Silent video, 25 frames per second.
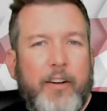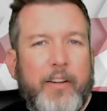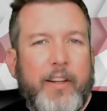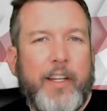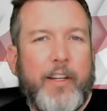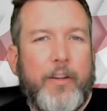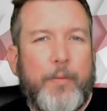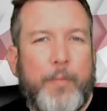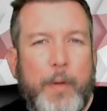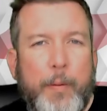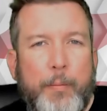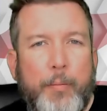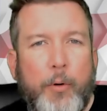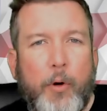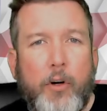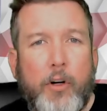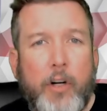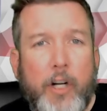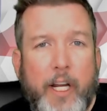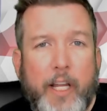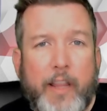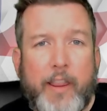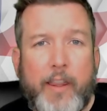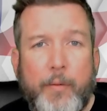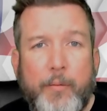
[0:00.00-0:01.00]
these people
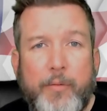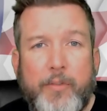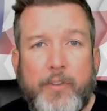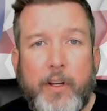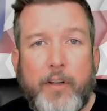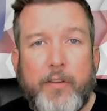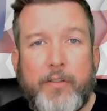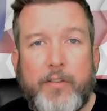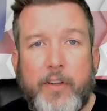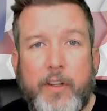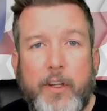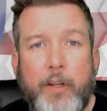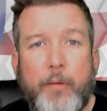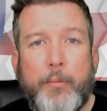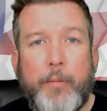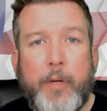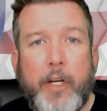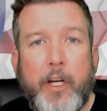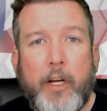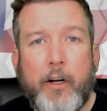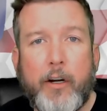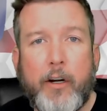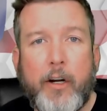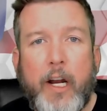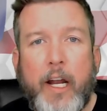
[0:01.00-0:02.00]
look at themselves in the
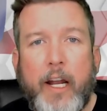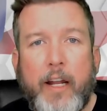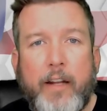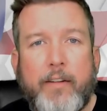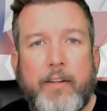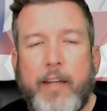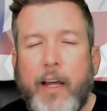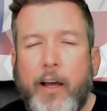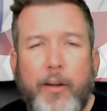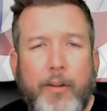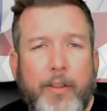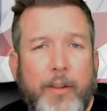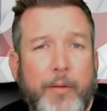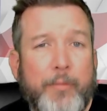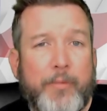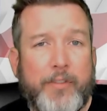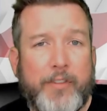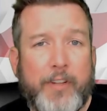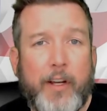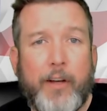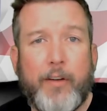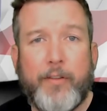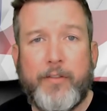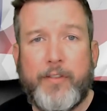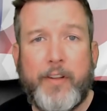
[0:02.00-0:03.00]
mirror and tell
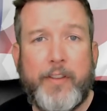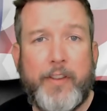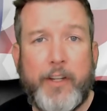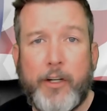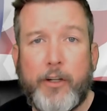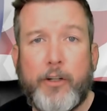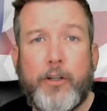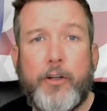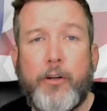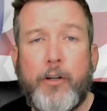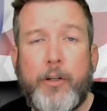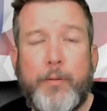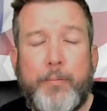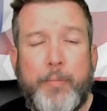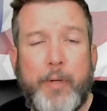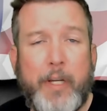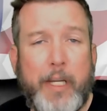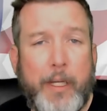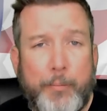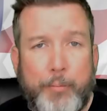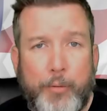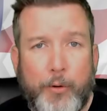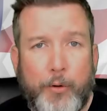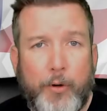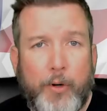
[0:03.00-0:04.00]
themselves that they're good
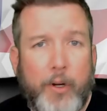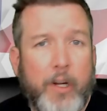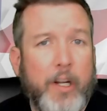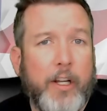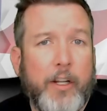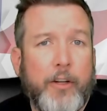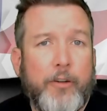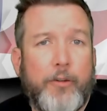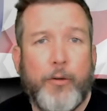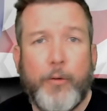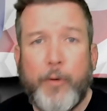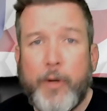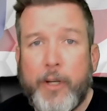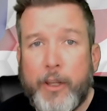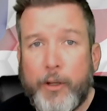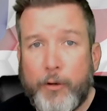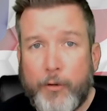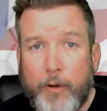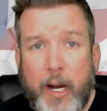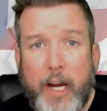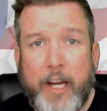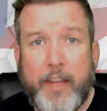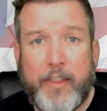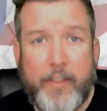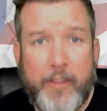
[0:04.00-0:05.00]
people doing the
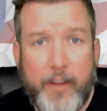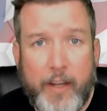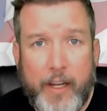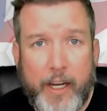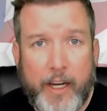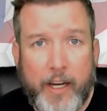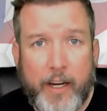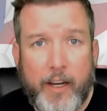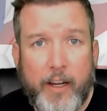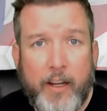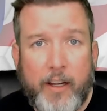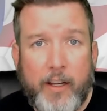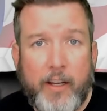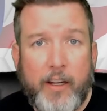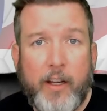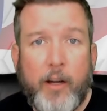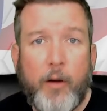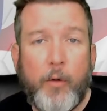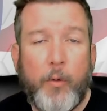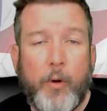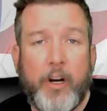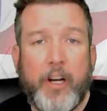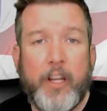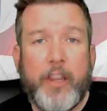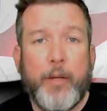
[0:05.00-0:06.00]
right thing?
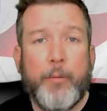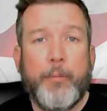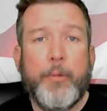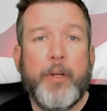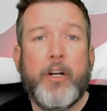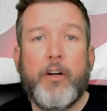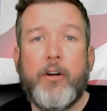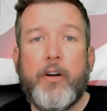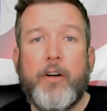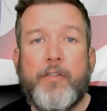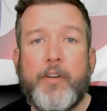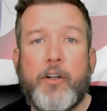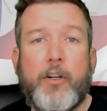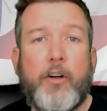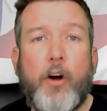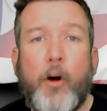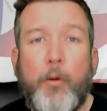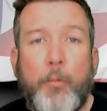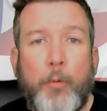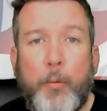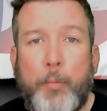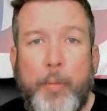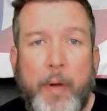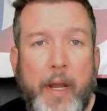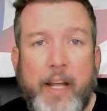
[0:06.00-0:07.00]
We're in the middle of a
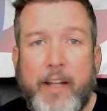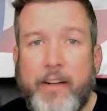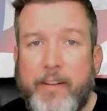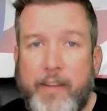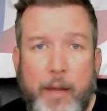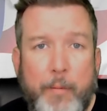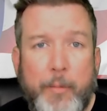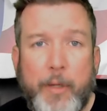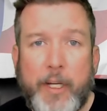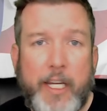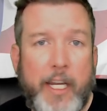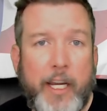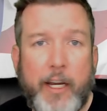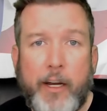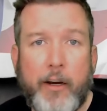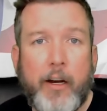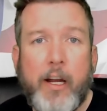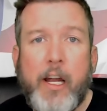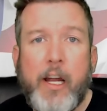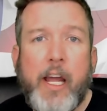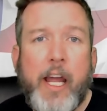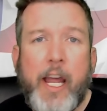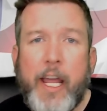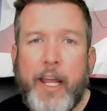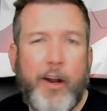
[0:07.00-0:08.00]
global pandemic here,
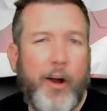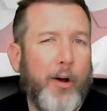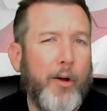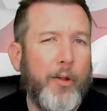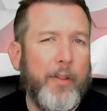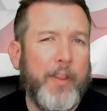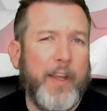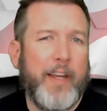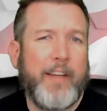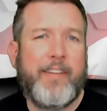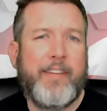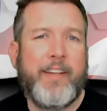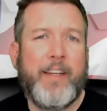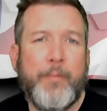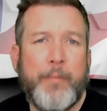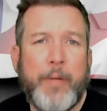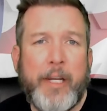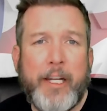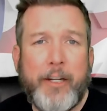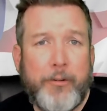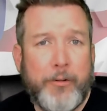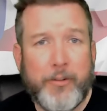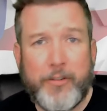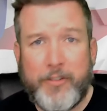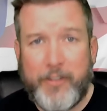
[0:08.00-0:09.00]
and all they seem
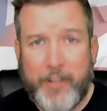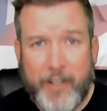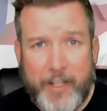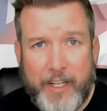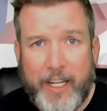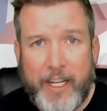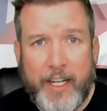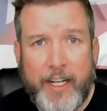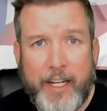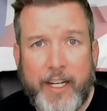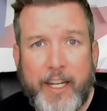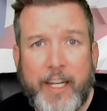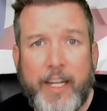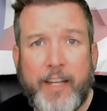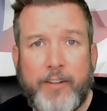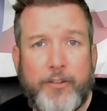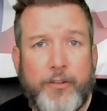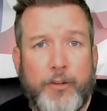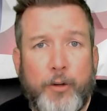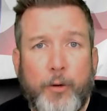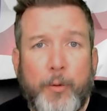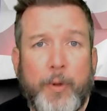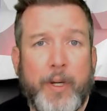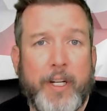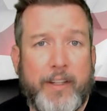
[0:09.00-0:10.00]
interested in is
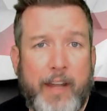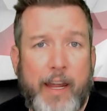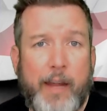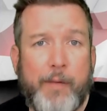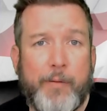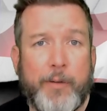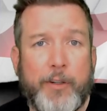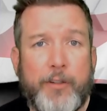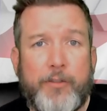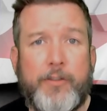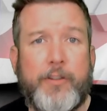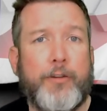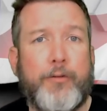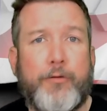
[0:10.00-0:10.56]
doing damage to